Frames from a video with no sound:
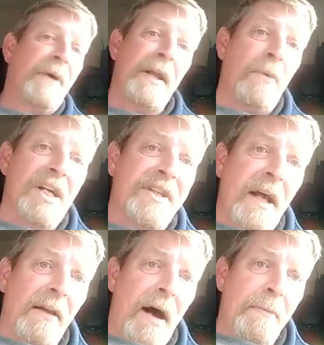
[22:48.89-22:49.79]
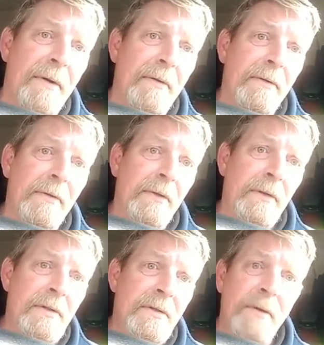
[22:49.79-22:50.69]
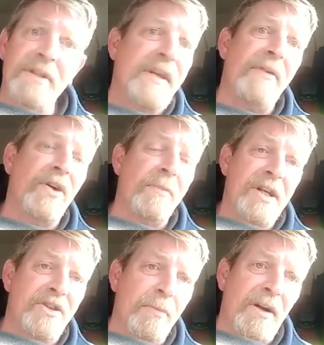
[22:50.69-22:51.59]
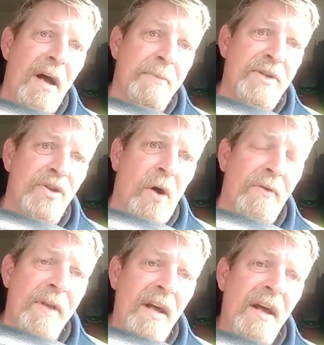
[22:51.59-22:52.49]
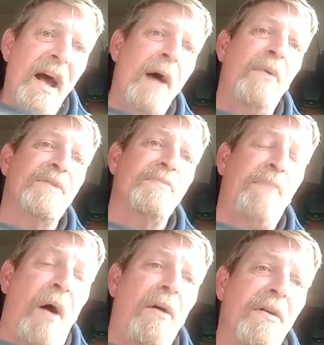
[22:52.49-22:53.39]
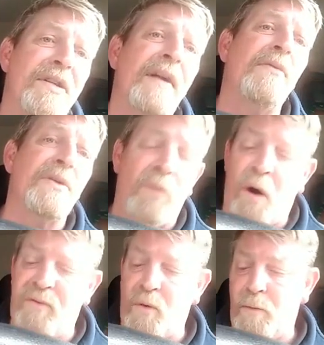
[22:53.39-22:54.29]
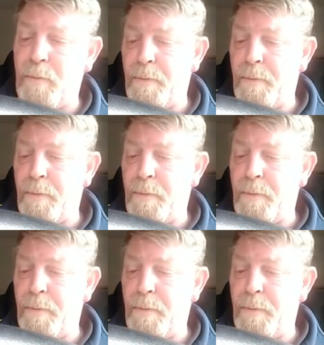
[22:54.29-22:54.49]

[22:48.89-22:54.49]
But there was no lab. There was never going to be a super lab in Scotland. It was bollocks and it was waffle.